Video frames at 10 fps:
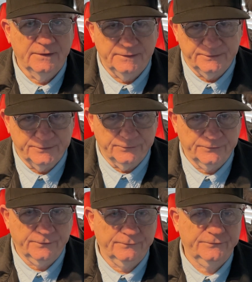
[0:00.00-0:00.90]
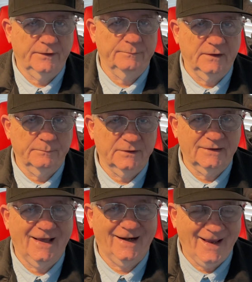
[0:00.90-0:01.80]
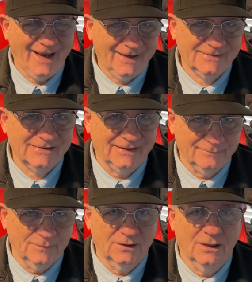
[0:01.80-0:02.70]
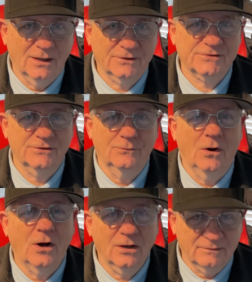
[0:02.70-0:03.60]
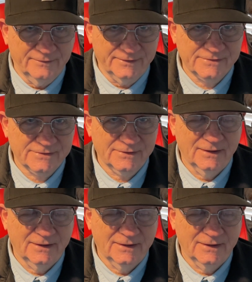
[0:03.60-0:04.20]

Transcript: that deserves something, but that asset belongs to all of us.